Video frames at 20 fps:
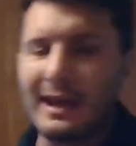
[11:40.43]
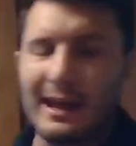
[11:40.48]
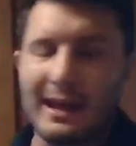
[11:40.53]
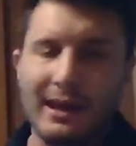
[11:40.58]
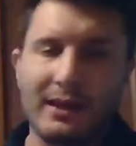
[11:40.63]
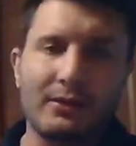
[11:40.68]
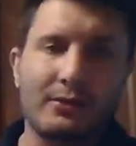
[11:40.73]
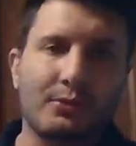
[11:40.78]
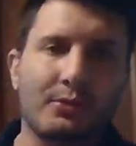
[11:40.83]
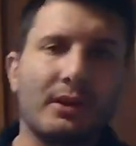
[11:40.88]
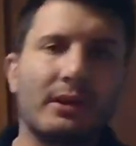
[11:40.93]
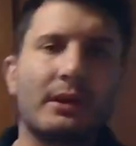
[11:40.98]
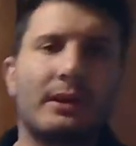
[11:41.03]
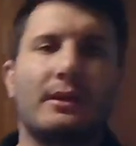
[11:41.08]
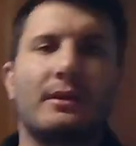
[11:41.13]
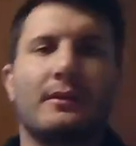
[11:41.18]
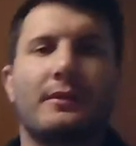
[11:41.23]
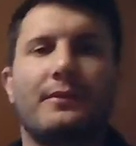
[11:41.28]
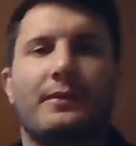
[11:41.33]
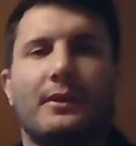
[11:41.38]
is really
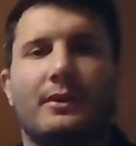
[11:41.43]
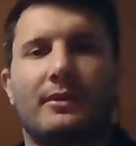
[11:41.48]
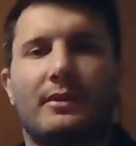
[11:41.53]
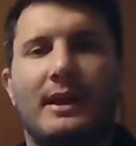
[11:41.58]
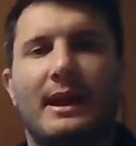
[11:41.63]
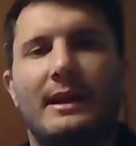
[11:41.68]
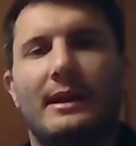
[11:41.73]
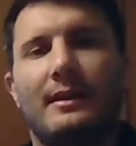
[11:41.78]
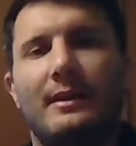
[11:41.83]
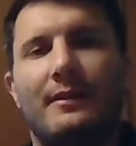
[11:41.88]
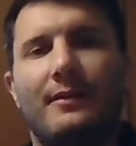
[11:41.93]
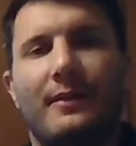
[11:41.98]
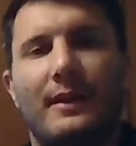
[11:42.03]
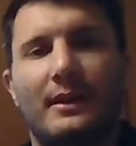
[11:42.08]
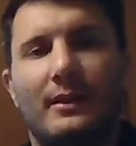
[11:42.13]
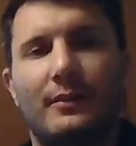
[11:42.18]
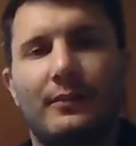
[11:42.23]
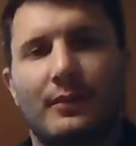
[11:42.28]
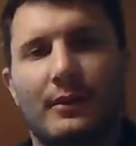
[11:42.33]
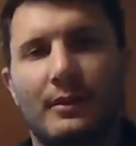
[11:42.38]
your first line of
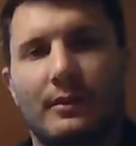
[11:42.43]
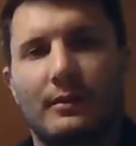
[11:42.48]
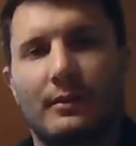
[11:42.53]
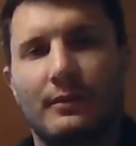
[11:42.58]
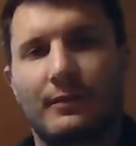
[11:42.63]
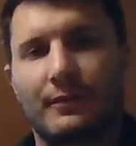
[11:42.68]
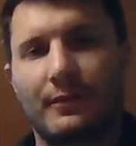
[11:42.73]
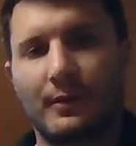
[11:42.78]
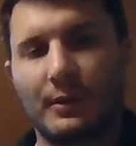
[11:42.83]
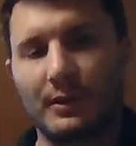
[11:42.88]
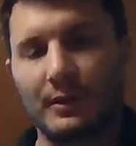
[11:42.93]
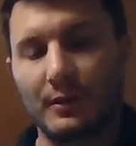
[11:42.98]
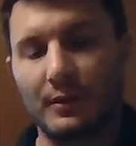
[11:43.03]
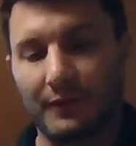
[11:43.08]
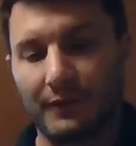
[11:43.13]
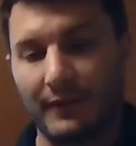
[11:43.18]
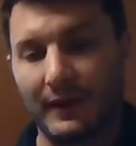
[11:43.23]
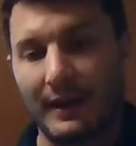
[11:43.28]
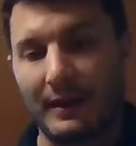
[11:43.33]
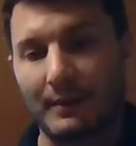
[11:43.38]
defense for your
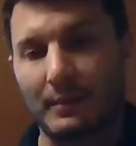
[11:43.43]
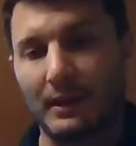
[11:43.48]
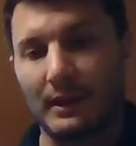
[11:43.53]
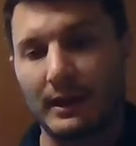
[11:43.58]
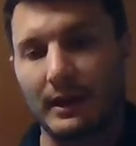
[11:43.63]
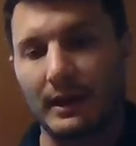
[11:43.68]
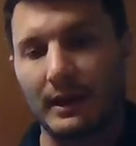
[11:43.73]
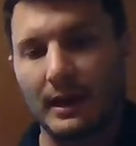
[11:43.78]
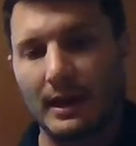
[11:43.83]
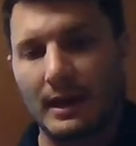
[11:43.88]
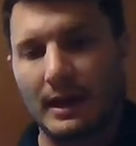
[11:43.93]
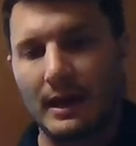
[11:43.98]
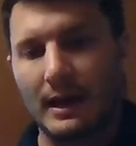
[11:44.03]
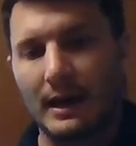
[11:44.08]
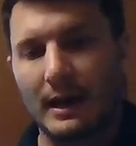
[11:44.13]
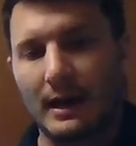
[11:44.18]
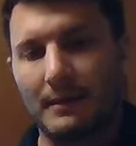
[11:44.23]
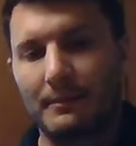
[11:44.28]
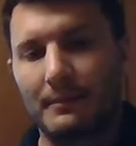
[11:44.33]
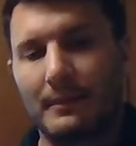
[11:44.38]
family
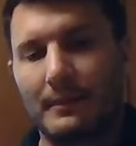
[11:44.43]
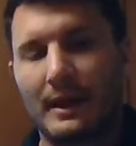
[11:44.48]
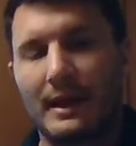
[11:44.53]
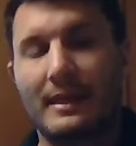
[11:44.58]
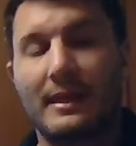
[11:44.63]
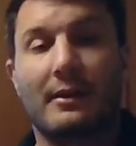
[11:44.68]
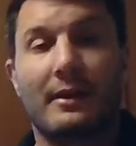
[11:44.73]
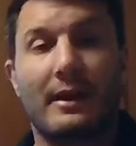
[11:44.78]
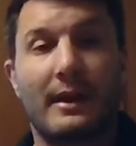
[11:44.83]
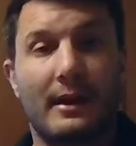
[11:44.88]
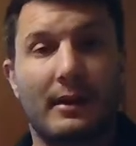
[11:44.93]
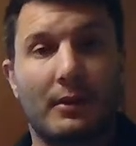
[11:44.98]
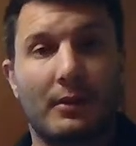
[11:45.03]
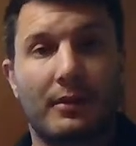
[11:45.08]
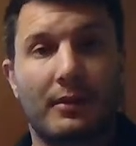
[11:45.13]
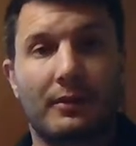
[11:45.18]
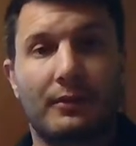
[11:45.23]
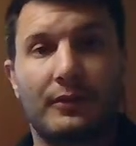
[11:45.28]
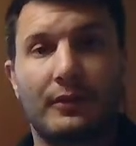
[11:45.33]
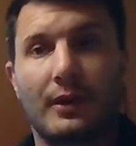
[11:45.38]
and their health.
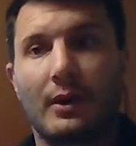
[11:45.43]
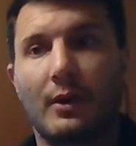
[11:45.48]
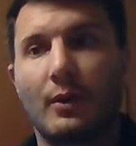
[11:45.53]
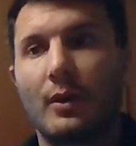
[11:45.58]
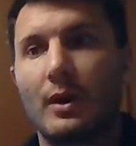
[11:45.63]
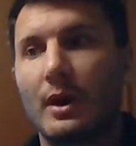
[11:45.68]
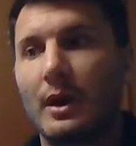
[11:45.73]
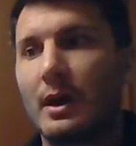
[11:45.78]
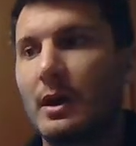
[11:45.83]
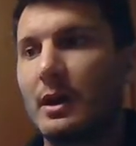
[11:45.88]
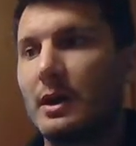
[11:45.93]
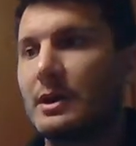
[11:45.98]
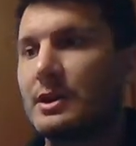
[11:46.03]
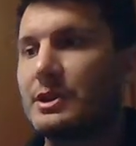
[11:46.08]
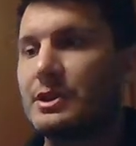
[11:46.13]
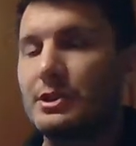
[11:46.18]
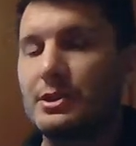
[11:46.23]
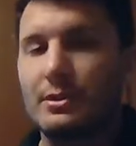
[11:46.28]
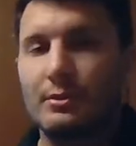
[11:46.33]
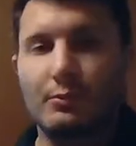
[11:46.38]
So
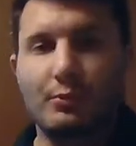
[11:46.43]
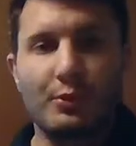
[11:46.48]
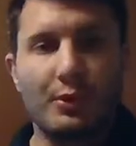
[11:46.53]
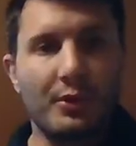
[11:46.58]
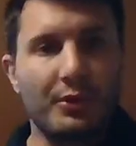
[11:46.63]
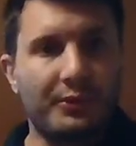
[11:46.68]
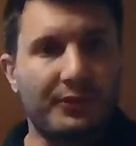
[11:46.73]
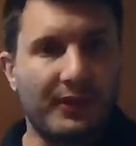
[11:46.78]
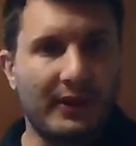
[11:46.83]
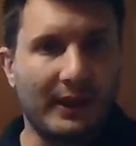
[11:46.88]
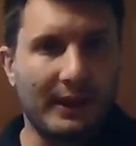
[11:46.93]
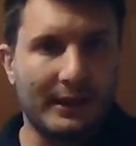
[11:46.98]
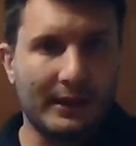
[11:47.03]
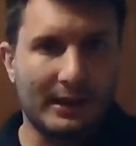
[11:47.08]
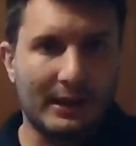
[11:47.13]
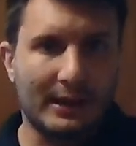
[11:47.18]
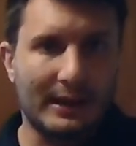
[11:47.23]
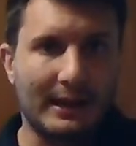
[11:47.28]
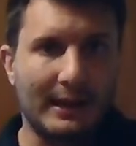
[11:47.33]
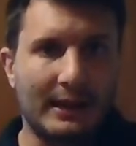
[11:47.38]
routine
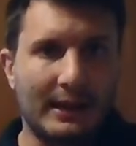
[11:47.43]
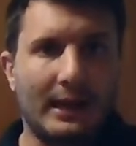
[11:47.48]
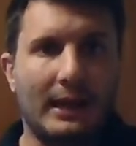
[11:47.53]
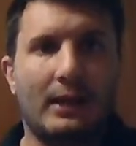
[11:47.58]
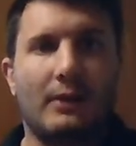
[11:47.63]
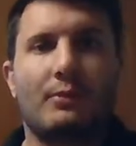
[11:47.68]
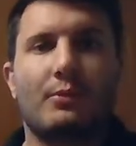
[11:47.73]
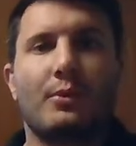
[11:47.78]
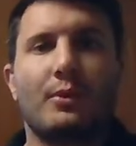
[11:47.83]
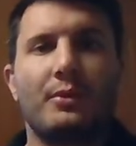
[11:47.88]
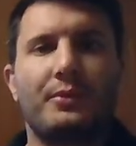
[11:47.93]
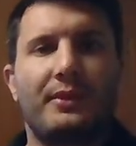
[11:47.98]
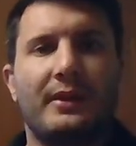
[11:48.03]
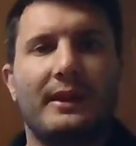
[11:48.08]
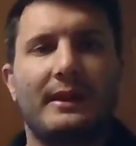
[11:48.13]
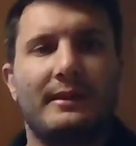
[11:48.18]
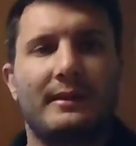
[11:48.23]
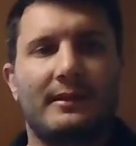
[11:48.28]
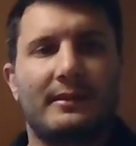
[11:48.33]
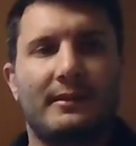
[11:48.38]
cleaning,
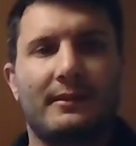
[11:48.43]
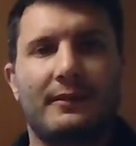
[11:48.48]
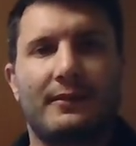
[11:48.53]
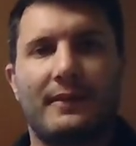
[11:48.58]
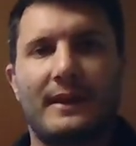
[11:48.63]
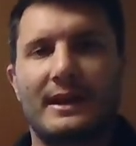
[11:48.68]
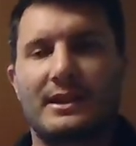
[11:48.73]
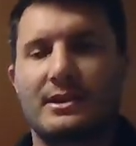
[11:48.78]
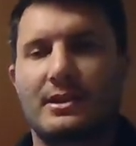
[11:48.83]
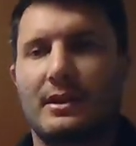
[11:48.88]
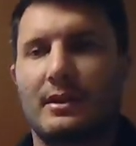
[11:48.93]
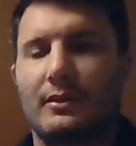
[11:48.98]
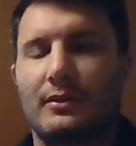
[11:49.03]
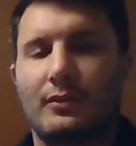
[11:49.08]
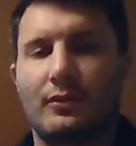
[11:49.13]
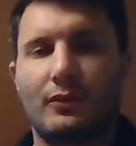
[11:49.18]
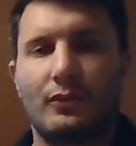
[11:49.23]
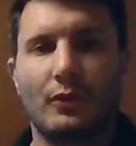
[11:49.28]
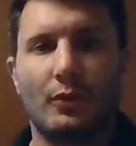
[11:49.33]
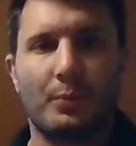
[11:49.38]
routine disinfection is
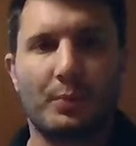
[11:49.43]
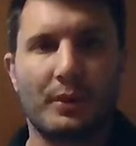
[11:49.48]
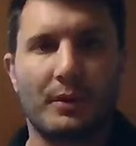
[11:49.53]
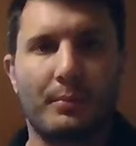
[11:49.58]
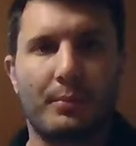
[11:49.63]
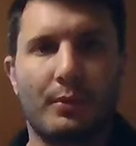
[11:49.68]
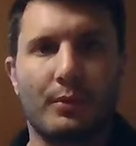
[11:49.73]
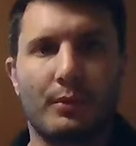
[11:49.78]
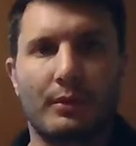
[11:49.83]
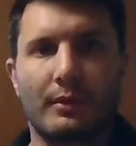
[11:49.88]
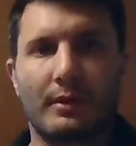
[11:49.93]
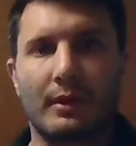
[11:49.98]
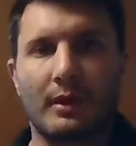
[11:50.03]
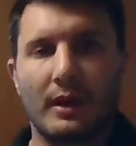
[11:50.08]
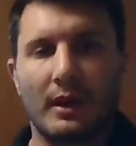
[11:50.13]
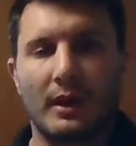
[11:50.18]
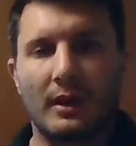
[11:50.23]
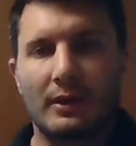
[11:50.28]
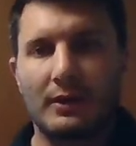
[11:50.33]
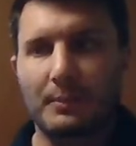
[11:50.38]
super important,
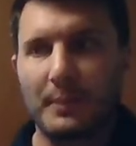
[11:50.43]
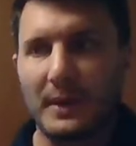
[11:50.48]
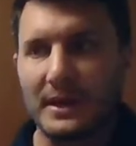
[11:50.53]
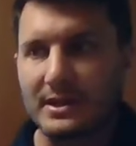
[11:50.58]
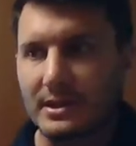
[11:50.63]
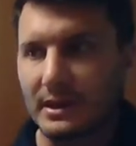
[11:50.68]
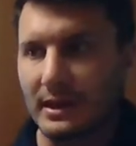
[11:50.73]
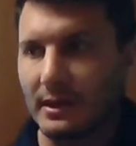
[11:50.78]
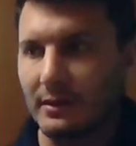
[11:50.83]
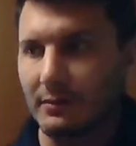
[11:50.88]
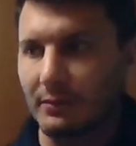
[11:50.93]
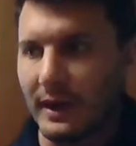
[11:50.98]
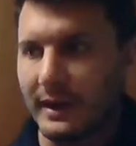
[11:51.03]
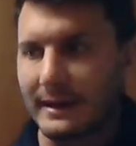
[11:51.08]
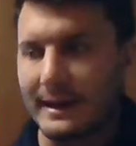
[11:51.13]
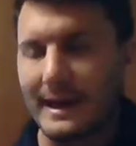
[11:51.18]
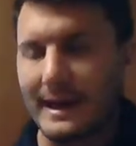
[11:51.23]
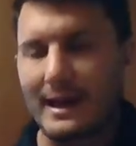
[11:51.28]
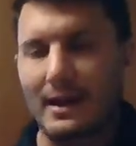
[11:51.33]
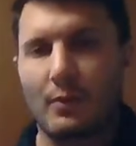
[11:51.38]
especially
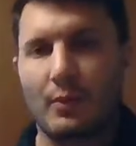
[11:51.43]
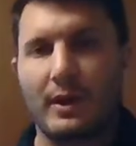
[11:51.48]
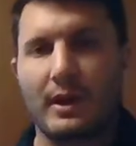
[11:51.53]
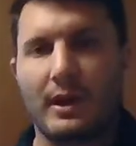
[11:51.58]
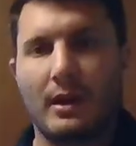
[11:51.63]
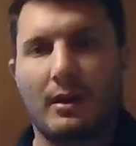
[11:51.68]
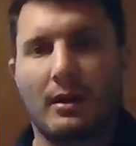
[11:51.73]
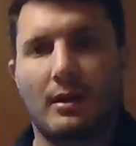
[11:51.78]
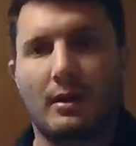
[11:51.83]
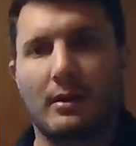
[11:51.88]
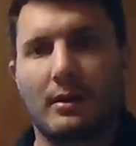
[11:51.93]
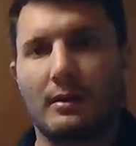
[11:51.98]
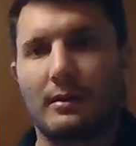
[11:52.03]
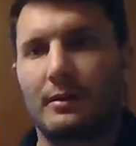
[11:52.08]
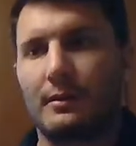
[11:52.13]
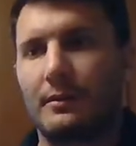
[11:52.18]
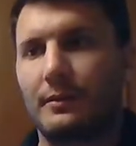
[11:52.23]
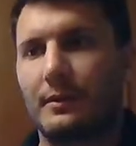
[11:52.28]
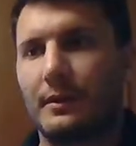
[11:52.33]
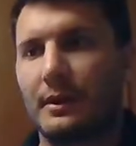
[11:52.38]
right now we are,
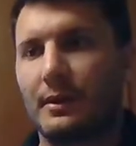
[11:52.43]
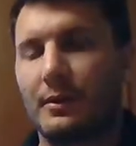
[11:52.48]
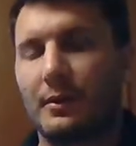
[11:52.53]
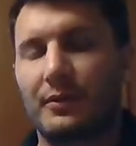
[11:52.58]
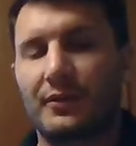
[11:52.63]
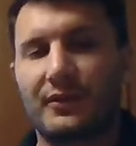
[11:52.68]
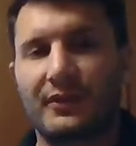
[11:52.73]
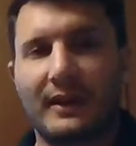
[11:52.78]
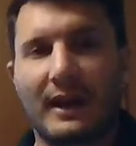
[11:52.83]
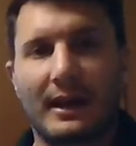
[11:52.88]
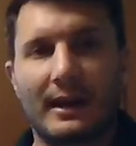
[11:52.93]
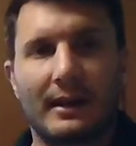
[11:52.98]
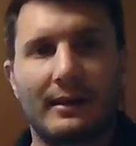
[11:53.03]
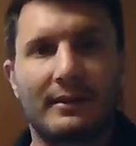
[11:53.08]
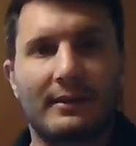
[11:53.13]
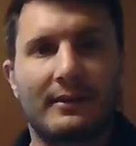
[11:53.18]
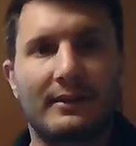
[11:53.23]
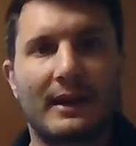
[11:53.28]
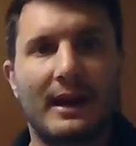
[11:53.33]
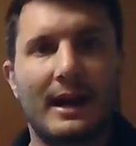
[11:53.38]
stuck
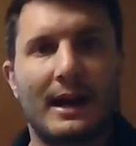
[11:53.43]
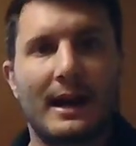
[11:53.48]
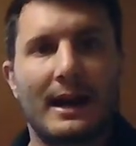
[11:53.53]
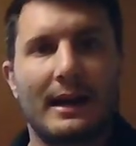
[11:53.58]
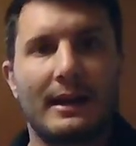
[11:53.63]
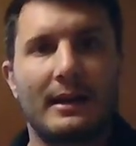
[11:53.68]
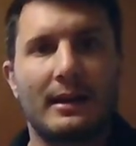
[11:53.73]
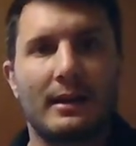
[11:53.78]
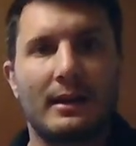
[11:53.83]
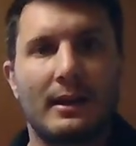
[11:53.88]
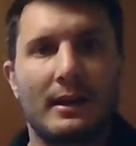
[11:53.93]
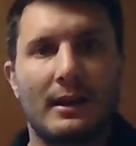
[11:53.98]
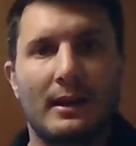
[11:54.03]
inside